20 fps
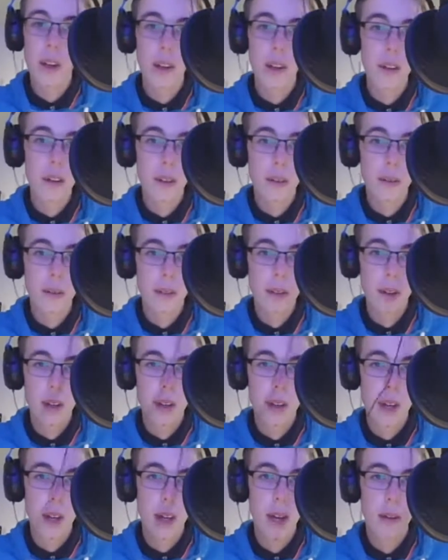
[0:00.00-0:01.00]
London.
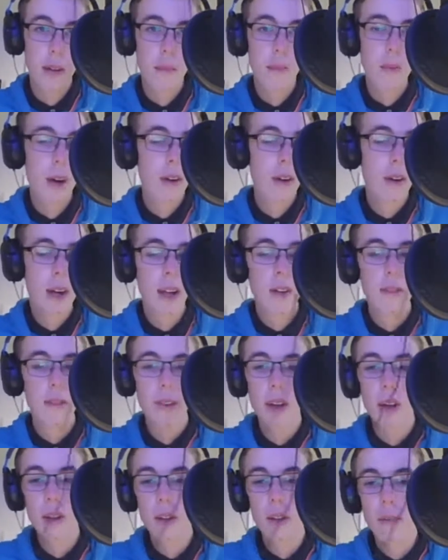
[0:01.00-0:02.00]
And where I
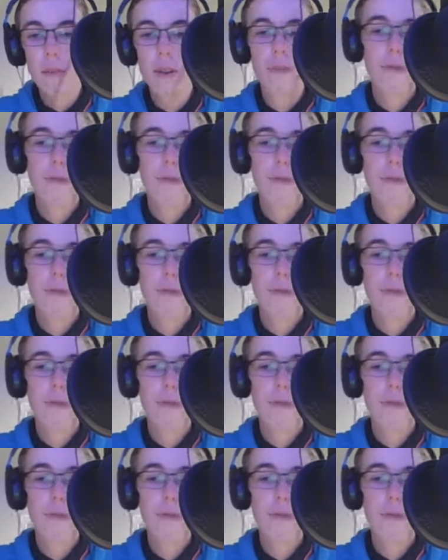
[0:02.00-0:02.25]
live in London, we're